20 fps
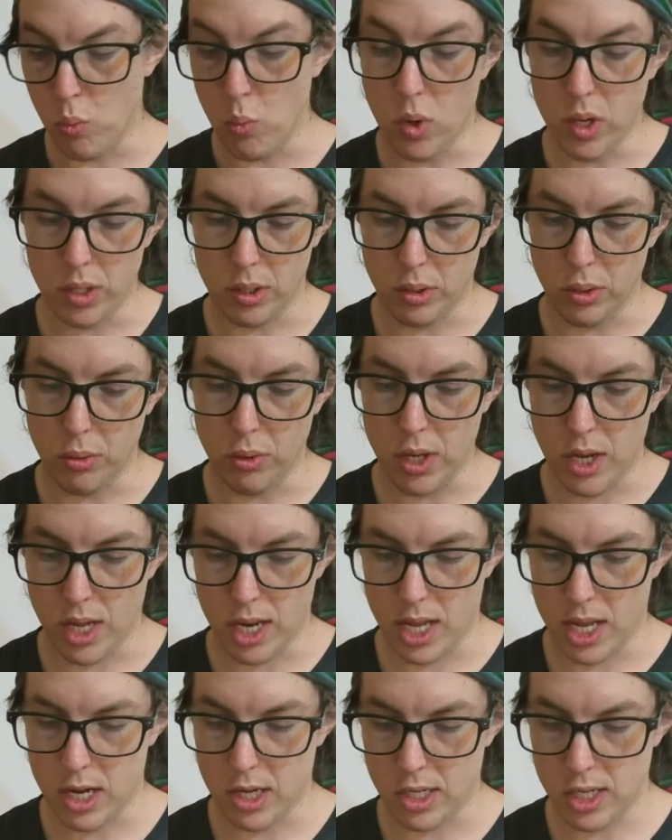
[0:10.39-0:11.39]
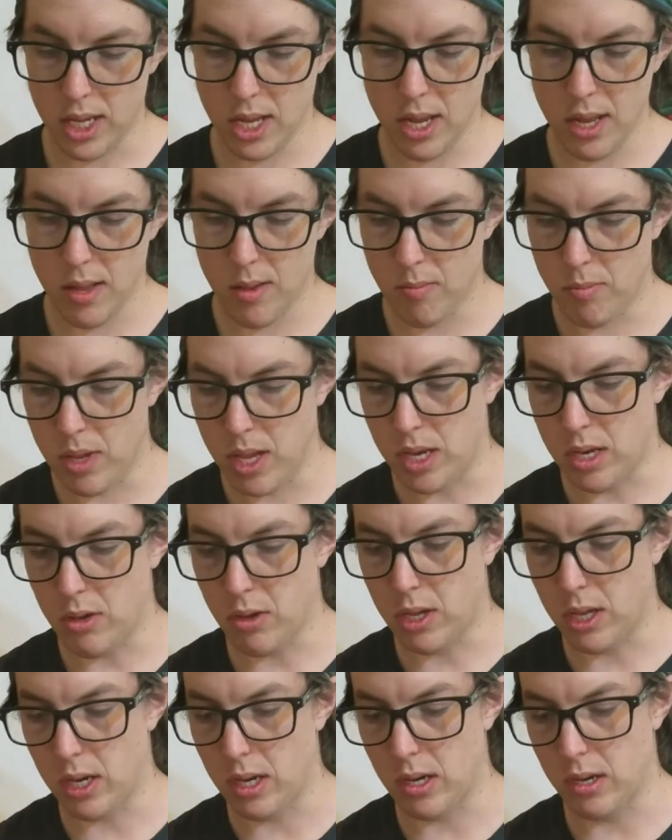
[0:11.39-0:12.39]
one glue dot at a time and
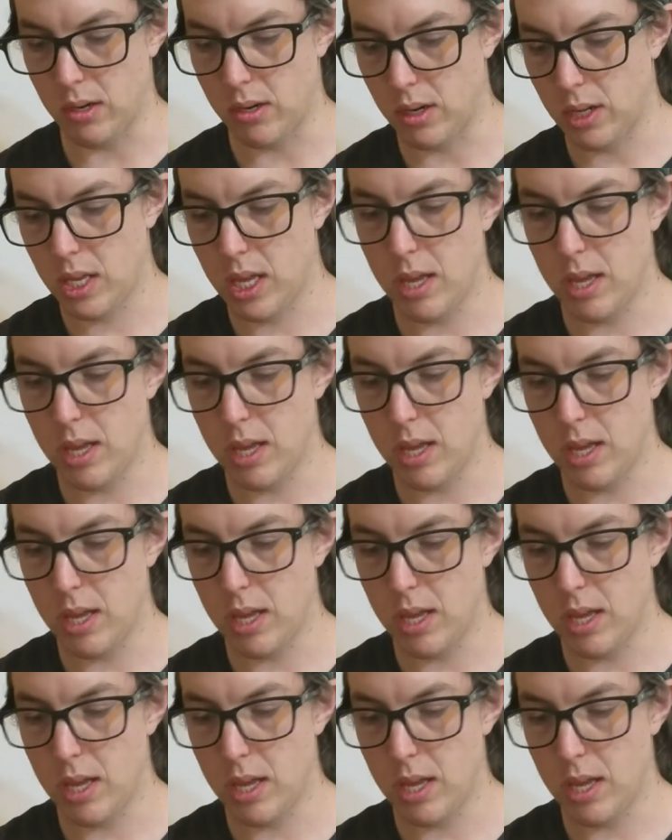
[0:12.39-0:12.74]
you can